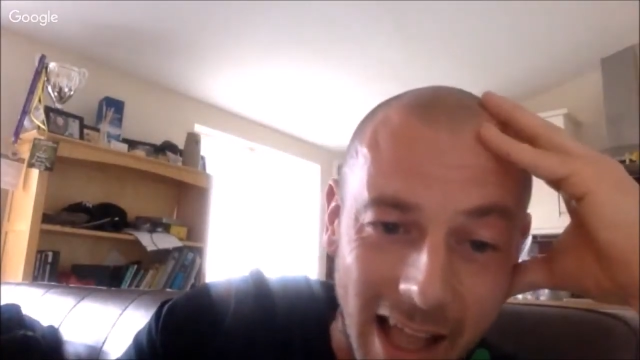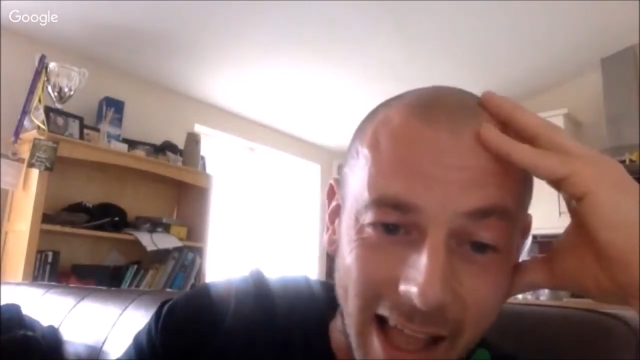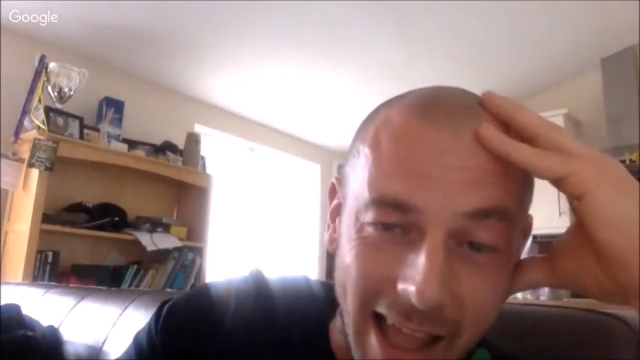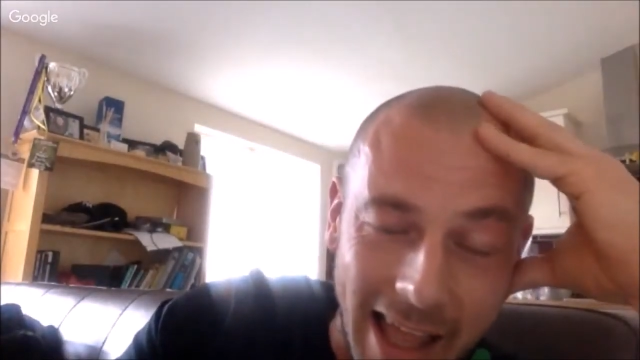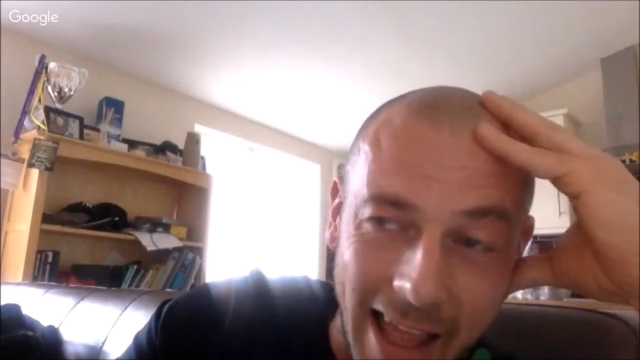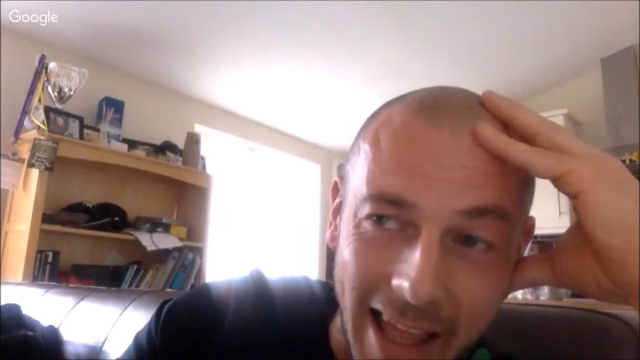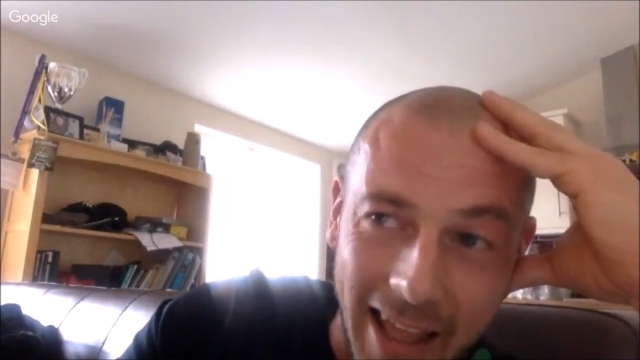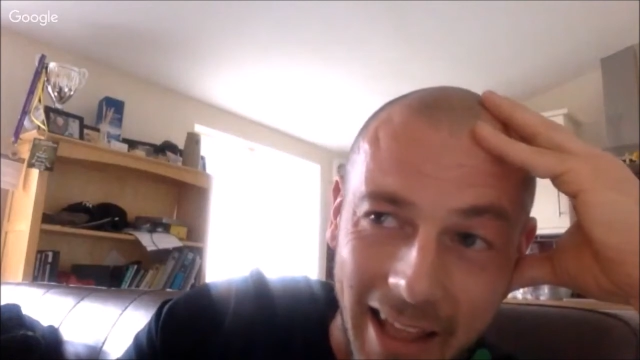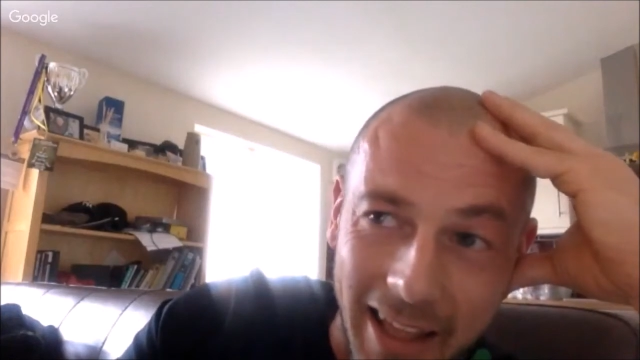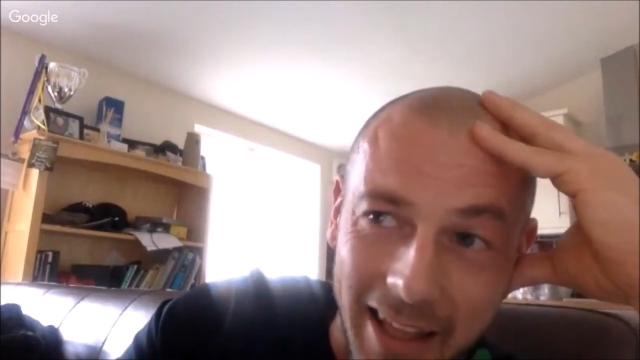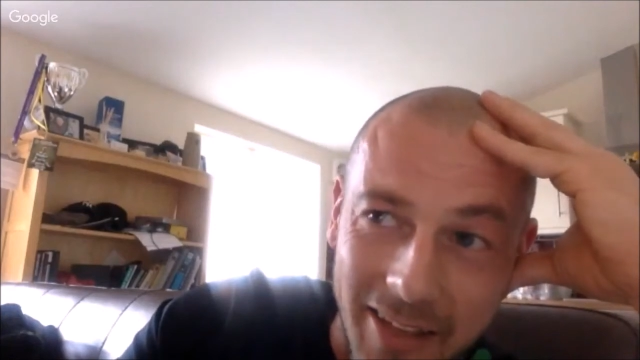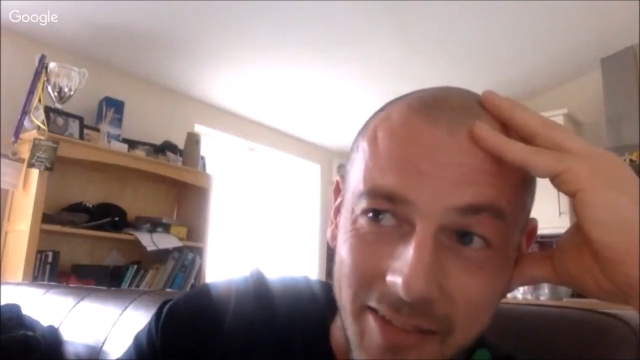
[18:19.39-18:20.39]

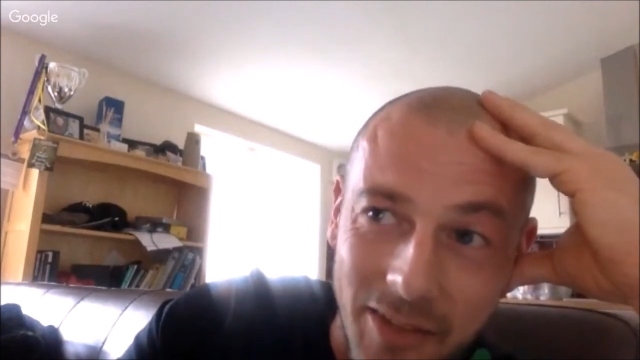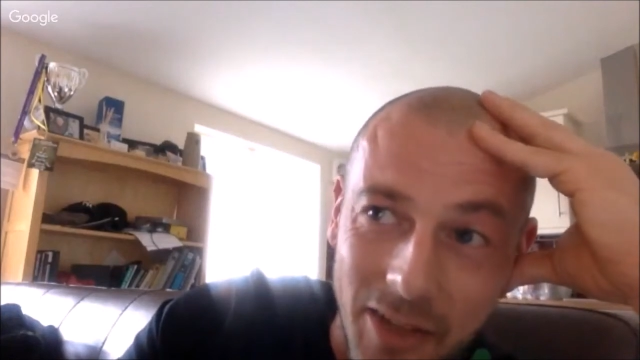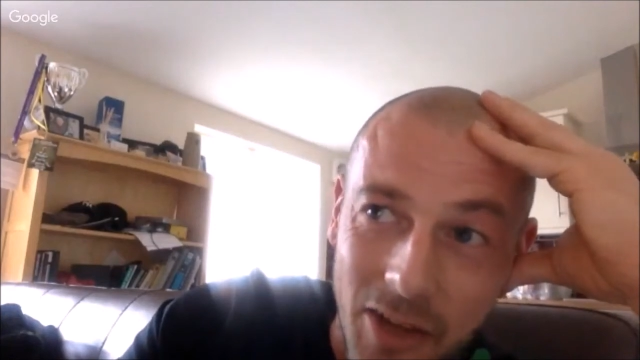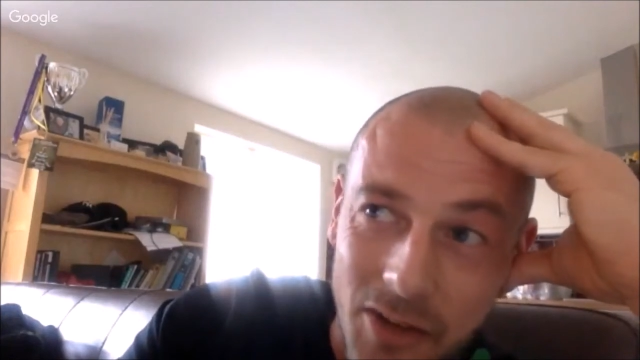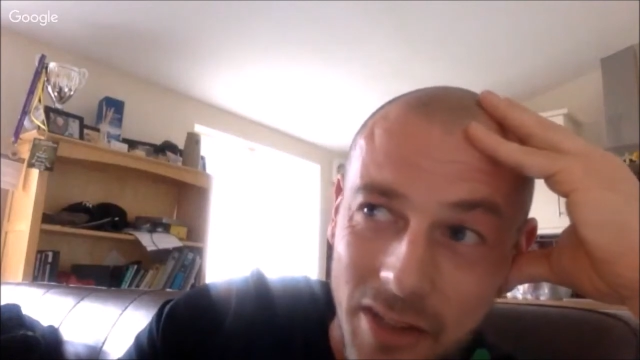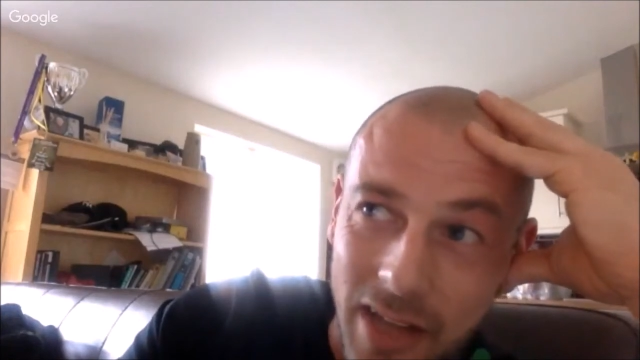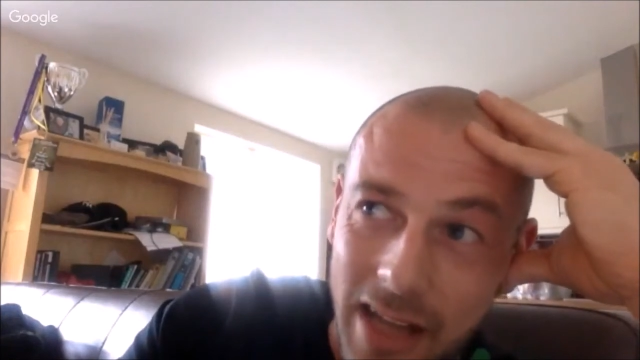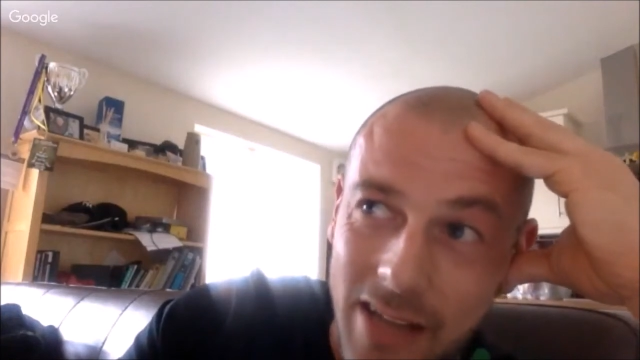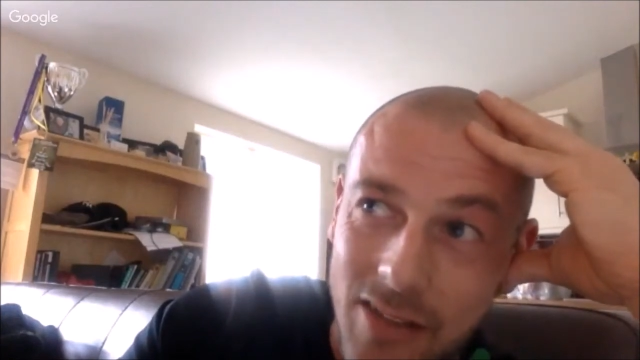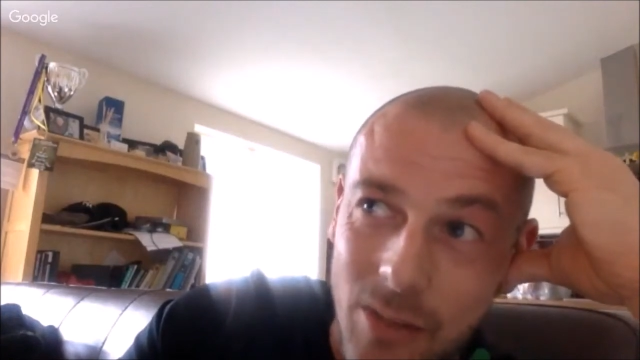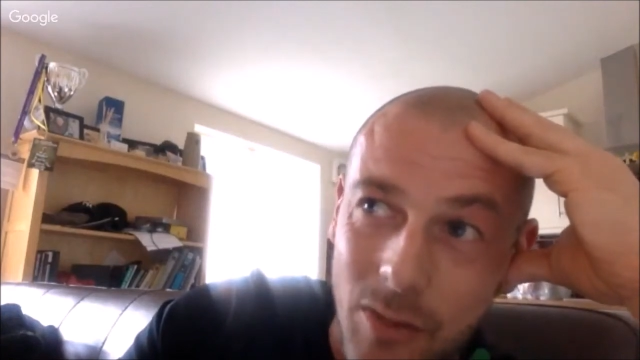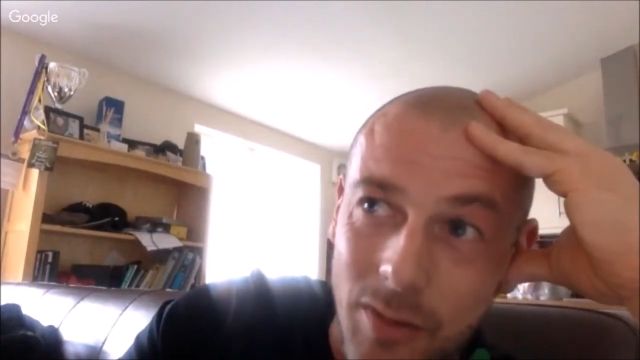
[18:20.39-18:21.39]
If I go to
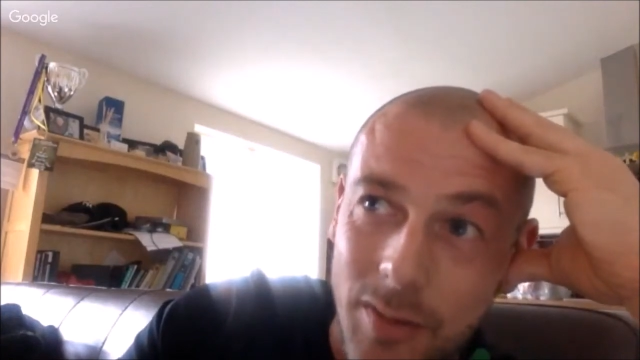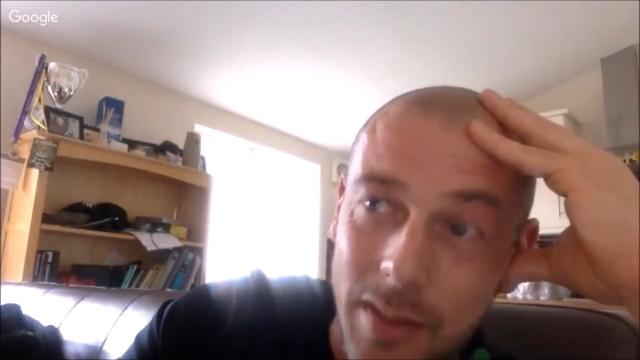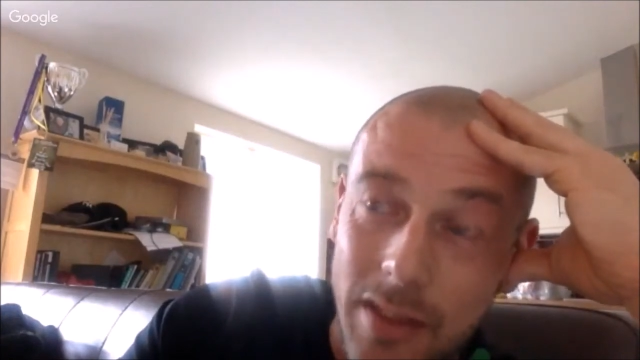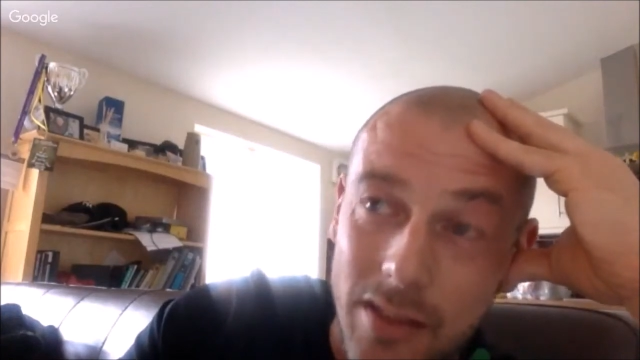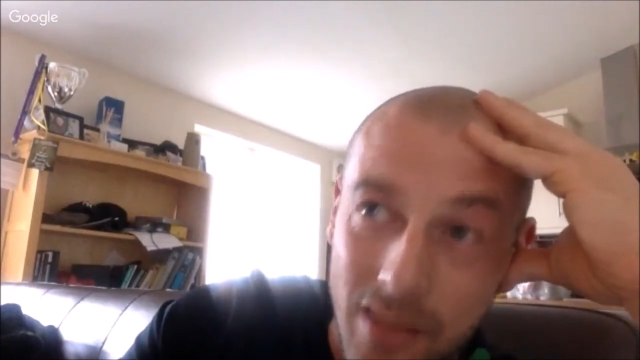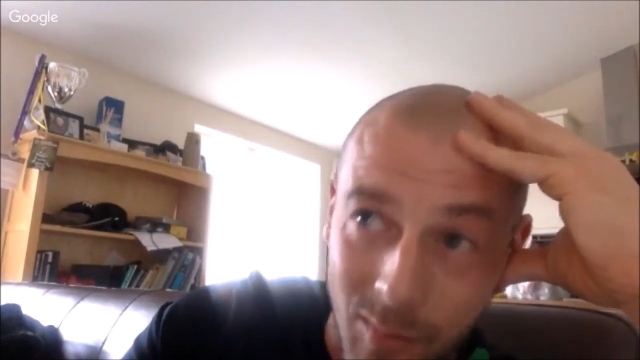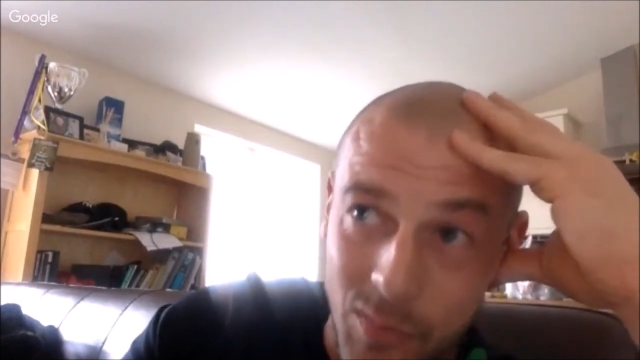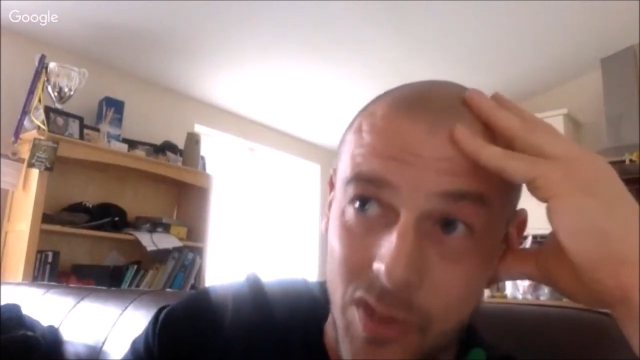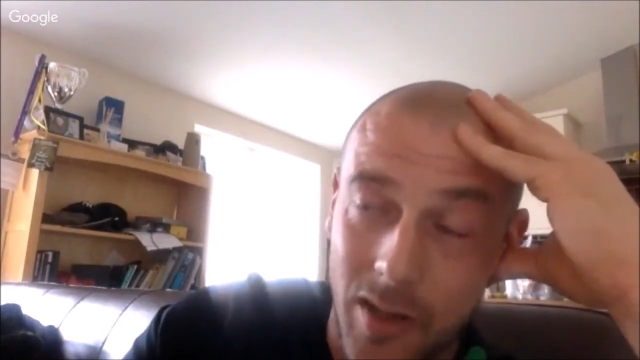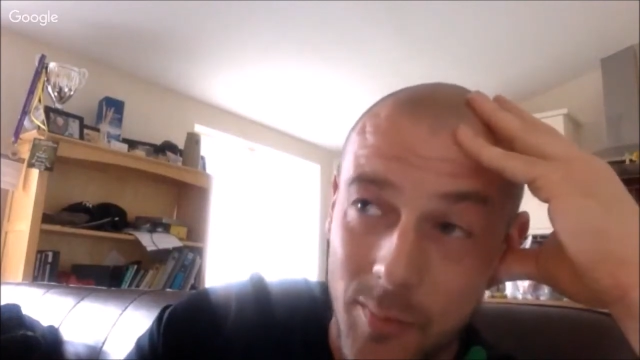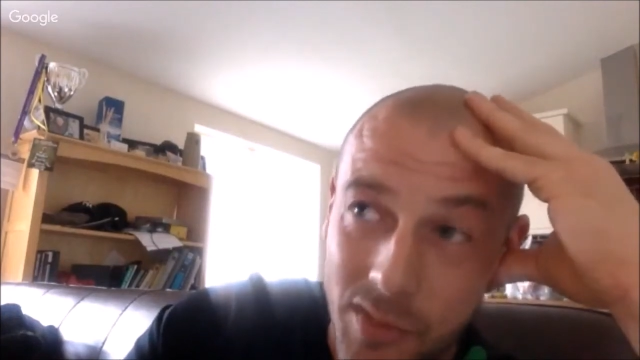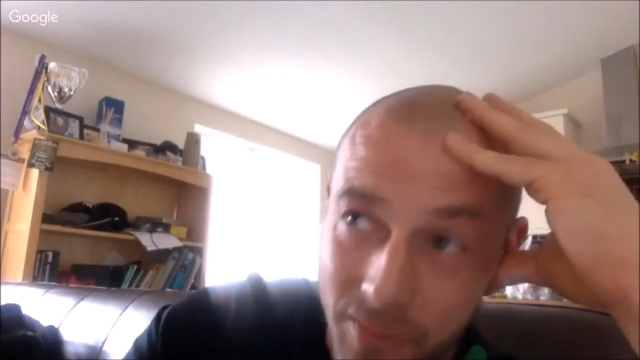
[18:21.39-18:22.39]
that, so I think
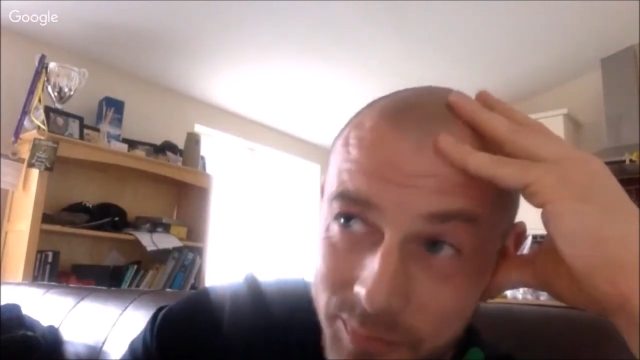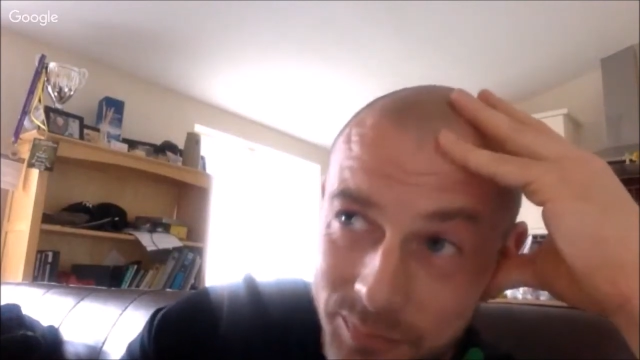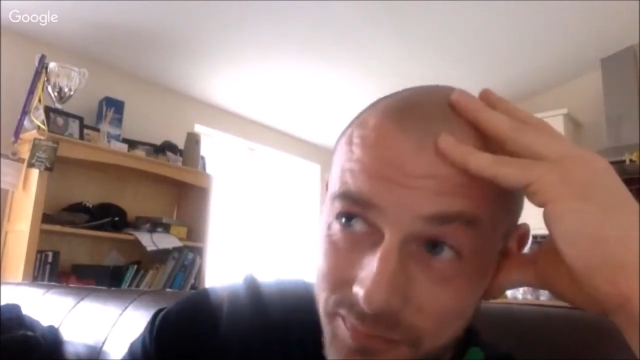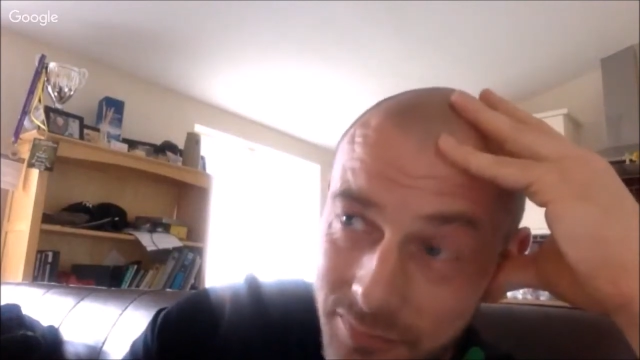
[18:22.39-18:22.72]
sometimes,